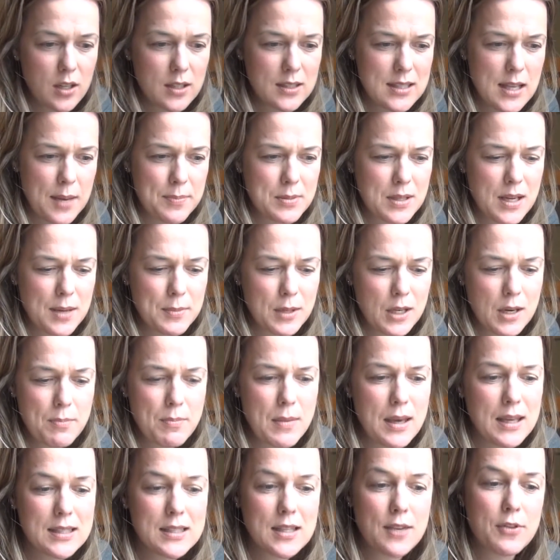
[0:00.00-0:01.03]
except I'm gonna
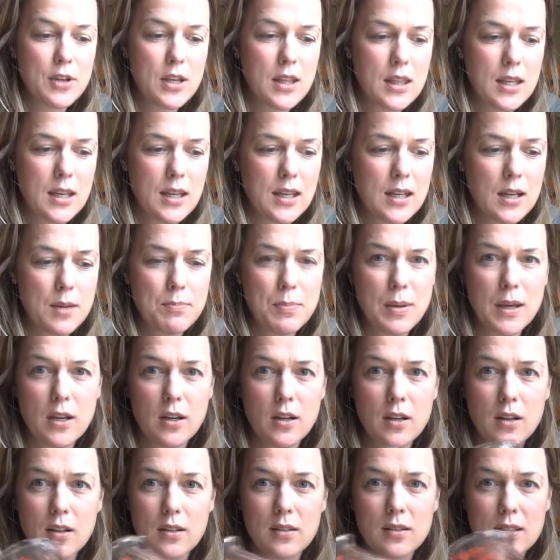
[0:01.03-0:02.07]
mix everything in a
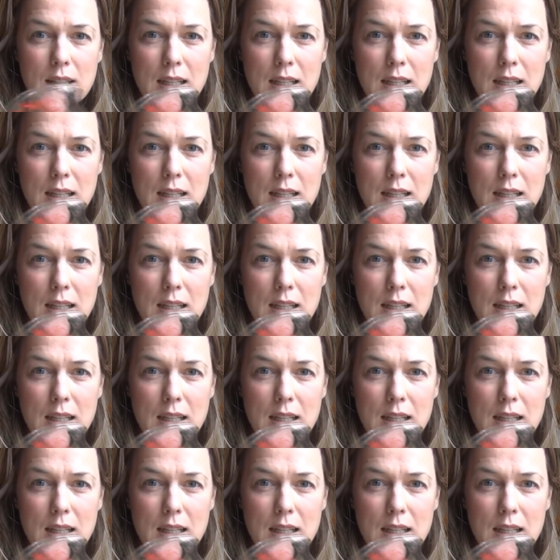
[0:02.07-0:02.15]
bigger